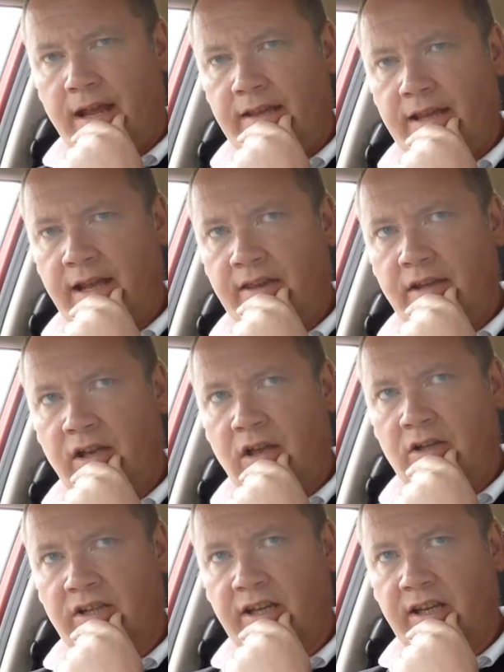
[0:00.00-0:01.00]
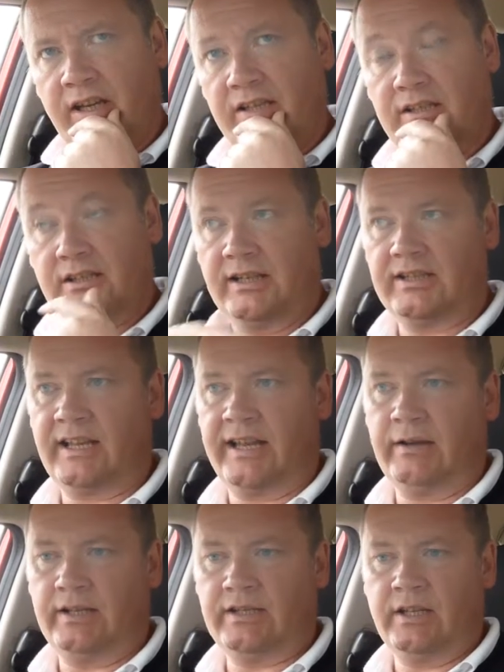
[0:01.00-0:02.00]
And then the last thing is, let's
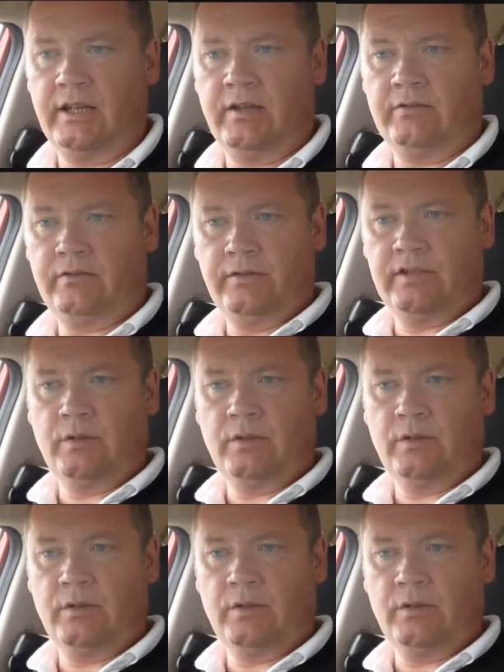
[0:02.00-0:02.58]
say it's a